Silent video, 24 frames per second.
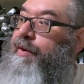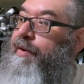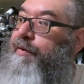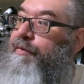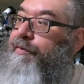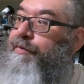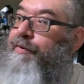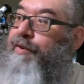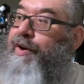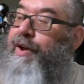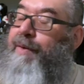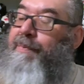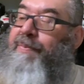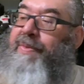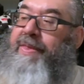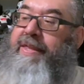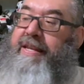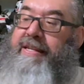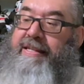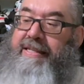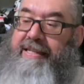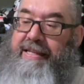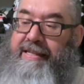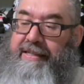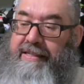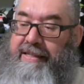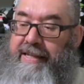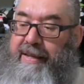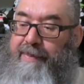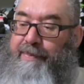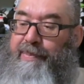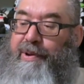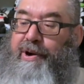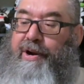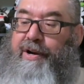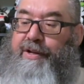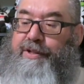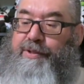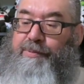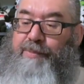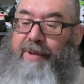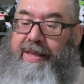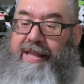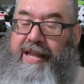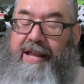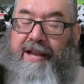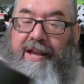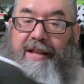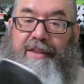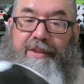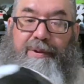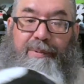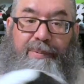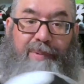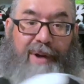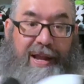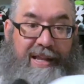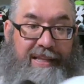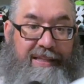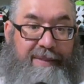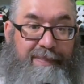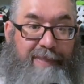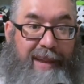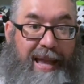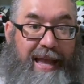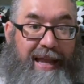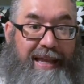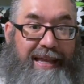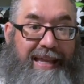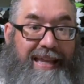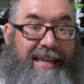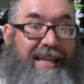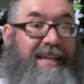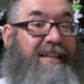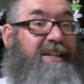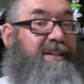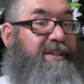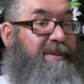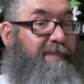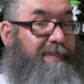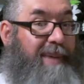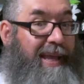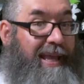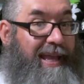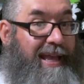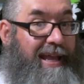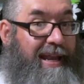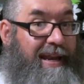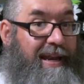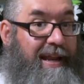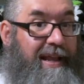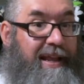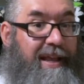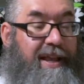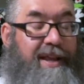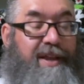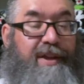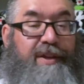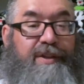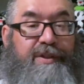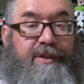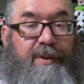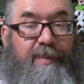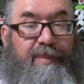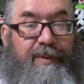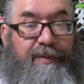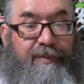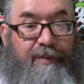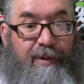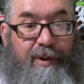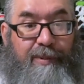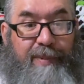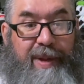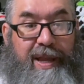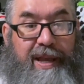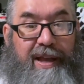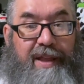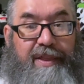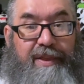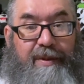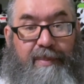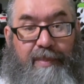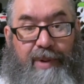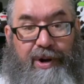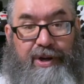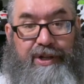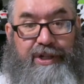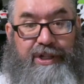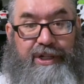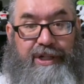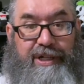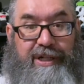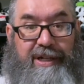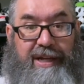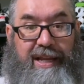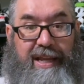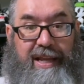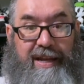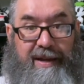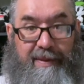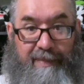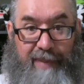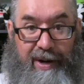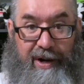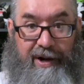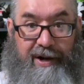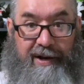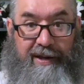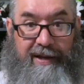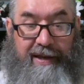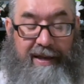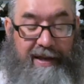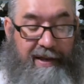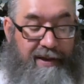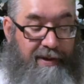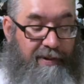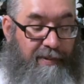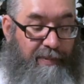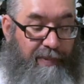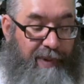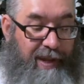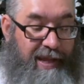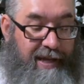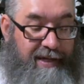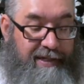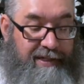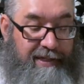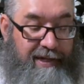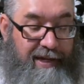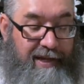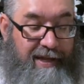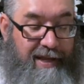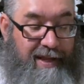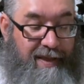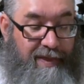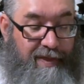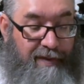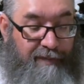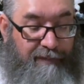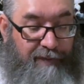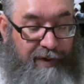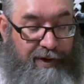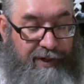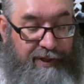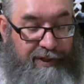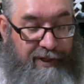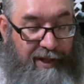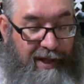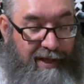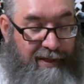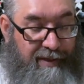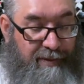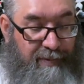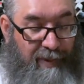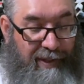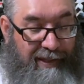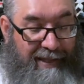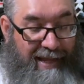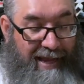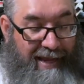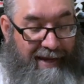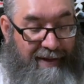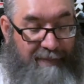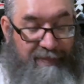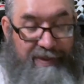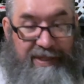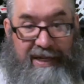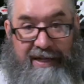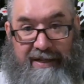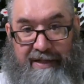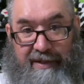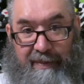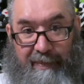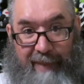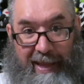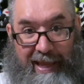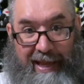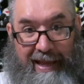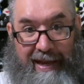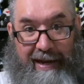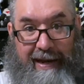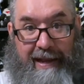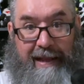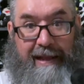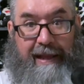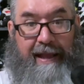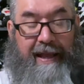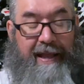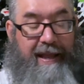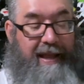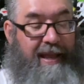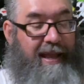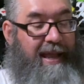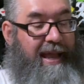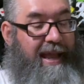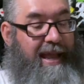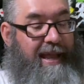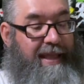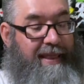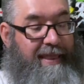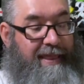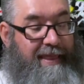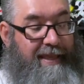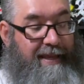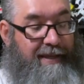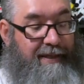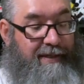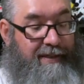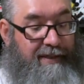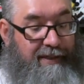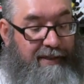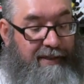from the Disney parks when they got the rights back in Japan. So before we got the merch in America, we actually got the first Oswald items in Japan. And this